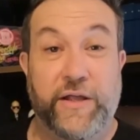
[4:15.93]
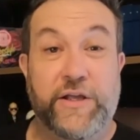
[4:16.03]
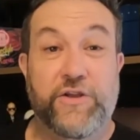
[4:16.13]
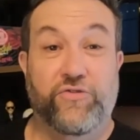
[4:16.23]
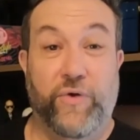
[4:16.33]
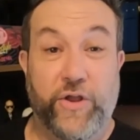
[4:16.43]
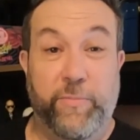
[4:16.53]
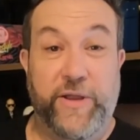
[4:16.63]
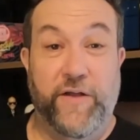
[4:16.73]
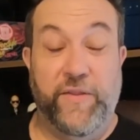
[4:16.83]
So he'll
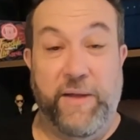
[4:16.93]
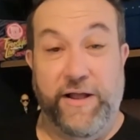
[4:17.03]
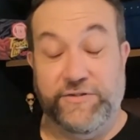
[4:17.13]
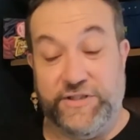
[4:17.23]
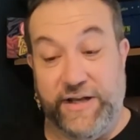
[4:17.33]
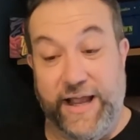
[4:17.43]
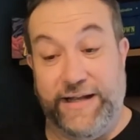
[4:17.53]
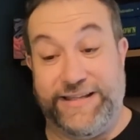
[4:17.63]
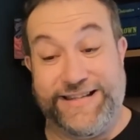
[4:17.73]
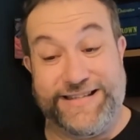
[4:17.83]
be on the mound
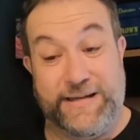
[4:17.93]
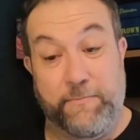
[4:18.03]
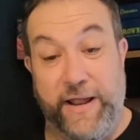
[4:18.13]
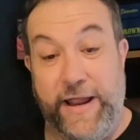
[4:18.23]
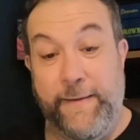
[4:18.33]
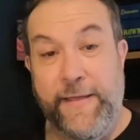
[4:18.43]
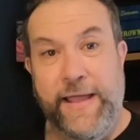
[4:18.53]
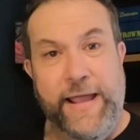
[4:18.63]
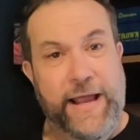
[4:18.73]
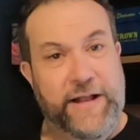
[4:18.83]
tonight. Dustin May,
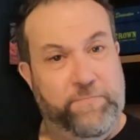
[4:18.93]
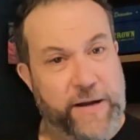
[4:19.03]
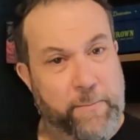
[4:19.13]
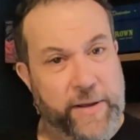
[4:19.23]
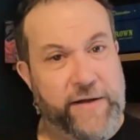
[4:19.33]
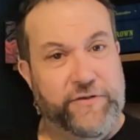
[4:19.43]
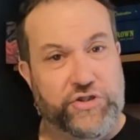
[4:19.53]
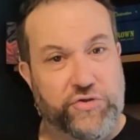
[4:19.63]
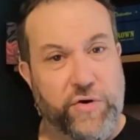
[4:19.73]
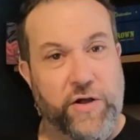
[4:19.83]
it's been a bit of a
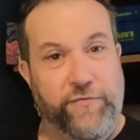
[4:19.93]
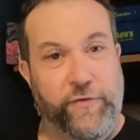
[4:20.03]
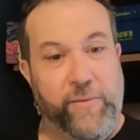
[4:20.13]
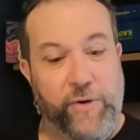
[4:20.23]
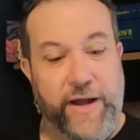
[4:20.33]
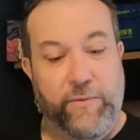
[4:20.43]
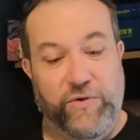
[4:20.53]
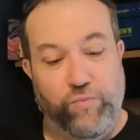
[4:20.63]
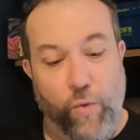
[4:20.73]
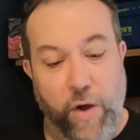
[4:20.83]
struggle for him, right? He's
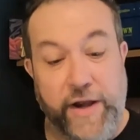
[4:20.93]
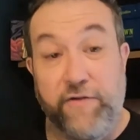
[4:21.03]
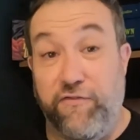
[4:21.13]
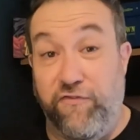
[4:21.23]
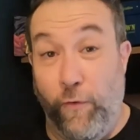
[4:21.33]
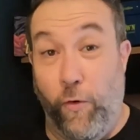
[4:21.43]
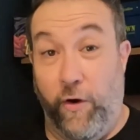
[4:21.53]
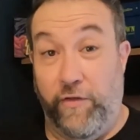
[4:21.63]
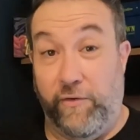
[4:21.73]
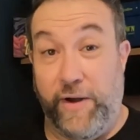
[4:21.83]

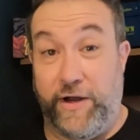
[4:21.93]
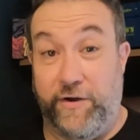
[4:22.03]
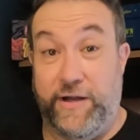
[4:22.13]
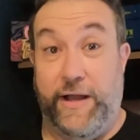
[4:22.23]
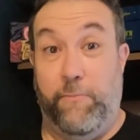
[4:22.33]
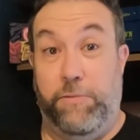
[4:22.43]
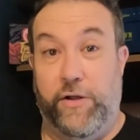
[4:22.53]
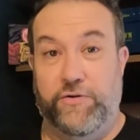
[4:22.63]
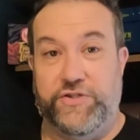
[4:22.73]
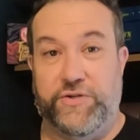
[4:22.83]
1-4. The record kind of
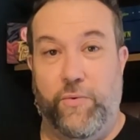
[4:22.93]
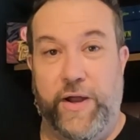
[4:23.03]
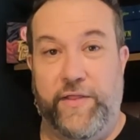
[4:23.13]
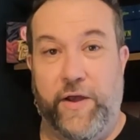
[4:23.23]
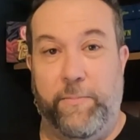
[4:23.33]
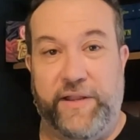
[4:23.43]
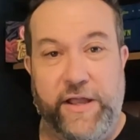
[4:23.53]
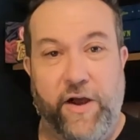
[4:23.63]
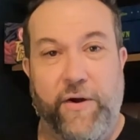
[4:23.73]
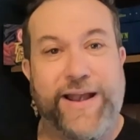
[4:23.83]
blows you away there, but the
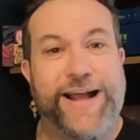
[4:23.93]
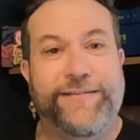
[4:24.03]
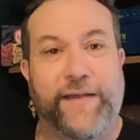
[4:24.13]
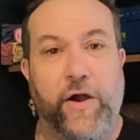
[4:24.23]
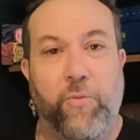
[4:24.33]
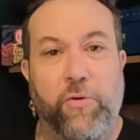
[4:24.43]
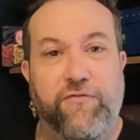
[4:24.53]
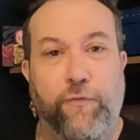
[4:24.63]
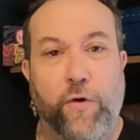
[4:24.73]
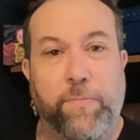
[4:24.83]
ERA not terrible,
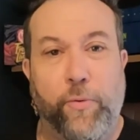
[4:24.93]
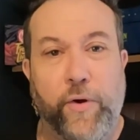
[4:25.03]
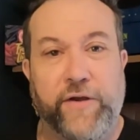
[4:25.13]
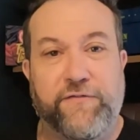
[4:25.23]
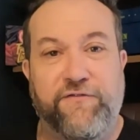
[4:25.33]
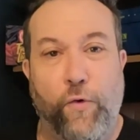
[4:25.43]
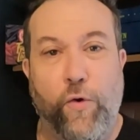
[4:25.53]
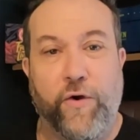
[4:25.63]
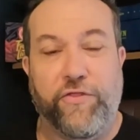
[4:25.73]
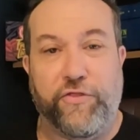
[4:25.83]

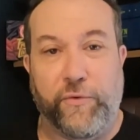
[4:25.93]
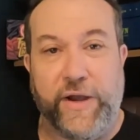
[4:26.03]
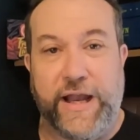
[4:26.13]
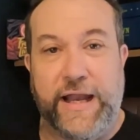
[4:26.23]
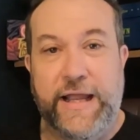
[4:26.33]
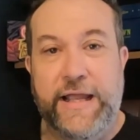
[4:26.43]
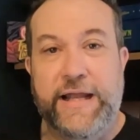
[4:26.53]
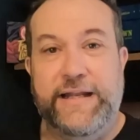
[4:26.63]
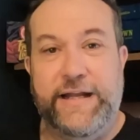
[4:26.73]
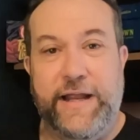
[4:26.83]
4.43.
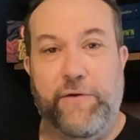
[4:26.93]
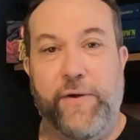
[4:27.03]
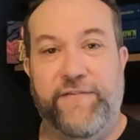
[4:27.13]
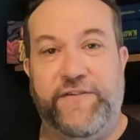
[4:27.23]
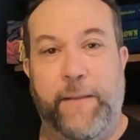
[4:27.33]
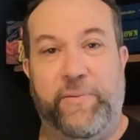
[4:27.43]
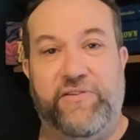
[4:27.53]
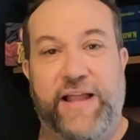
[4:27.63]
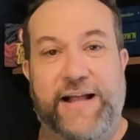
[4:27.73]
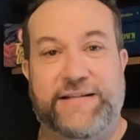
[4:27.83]
Did get roughed up his
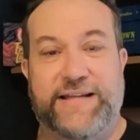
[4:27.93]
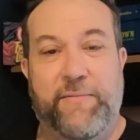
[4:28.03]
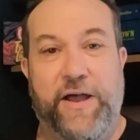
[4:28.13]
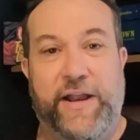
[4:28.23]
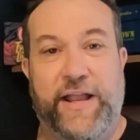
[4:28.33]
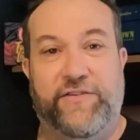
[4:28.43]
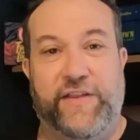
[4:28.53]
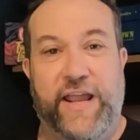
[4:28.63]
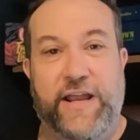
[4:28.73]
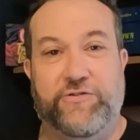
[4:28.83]
last time out against
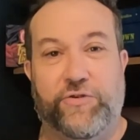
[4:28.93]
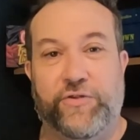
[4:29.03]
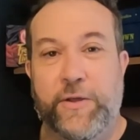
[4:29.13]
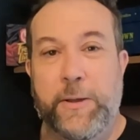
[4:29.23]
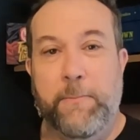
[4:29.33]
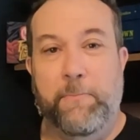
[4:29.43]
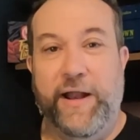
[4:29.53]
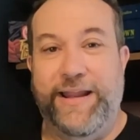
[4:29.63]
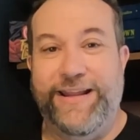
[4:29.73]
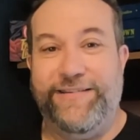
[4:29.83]
the Angels, but
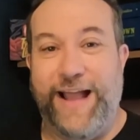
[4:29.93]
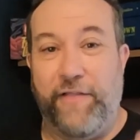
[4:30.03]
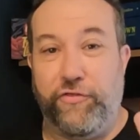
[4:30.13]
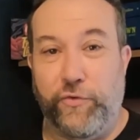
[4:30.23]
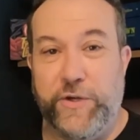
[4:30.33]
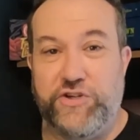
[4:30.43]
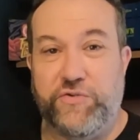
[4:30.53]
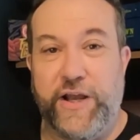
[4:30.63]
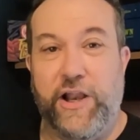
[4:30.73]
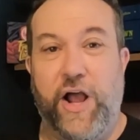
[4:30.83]
he's got 3
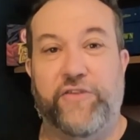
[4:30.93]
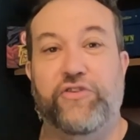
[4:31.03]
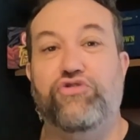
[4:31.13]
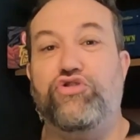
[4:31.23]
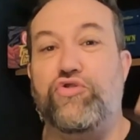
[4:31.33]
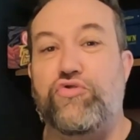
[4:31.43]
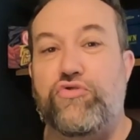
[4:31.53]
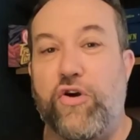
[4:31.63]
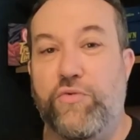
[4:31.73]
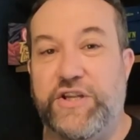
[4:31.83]
straight losses, 2
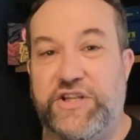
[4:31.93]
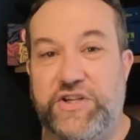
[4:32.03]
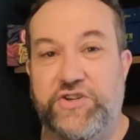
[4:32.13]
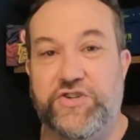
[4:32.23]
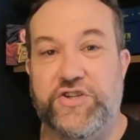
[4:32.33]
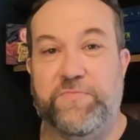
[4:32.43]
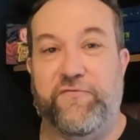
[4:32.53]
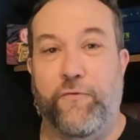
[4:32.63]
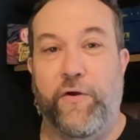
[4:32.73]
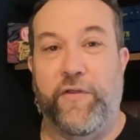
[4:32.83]
no decisions
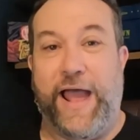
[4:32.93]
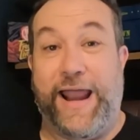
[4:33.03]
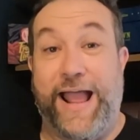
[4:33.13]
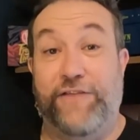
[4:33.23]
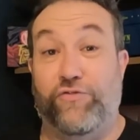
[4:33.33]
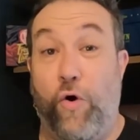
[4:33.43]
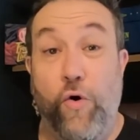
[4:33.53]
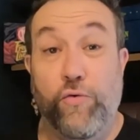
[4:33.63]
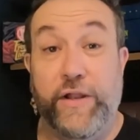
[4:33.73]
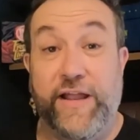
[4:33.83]
before that, has
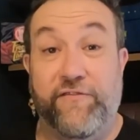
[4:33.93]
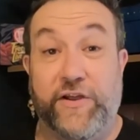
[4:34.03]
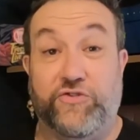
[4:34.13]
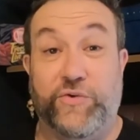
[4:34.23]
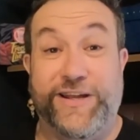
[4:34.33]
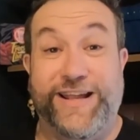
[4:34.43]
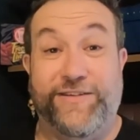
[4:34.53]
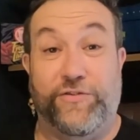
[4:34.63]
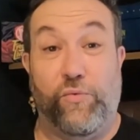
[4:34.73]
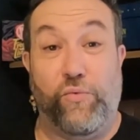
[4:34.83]
only a victory
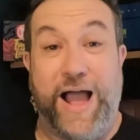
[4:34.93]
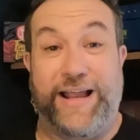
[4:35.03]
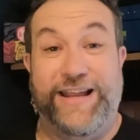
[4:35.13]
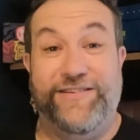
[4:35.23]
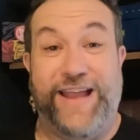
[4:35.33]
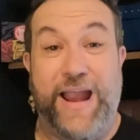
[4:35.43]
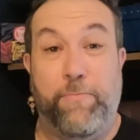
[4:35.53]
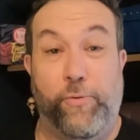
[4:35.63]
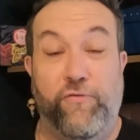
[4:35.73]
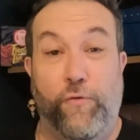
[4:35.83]
against the Rockies
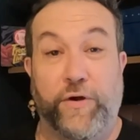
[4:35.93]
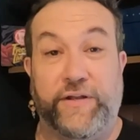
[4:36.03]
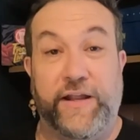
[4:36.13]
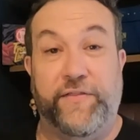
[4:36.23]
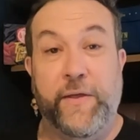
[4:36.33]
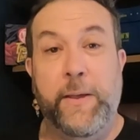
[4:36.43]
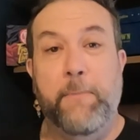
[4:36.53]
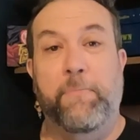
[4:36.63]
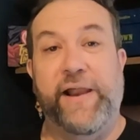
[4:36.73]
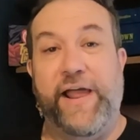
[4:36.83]
April 14th,
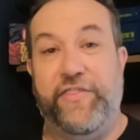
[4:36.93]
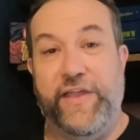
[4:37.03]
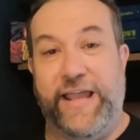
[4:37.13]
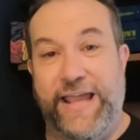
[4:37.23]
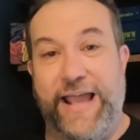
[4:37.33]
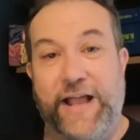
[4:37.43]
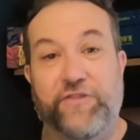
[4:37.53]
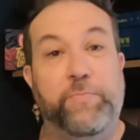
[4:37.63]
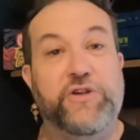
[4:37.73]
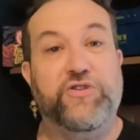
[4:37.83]
but I think he has
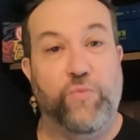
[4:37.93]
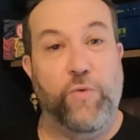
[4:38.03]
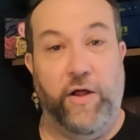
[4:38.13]
pitched well.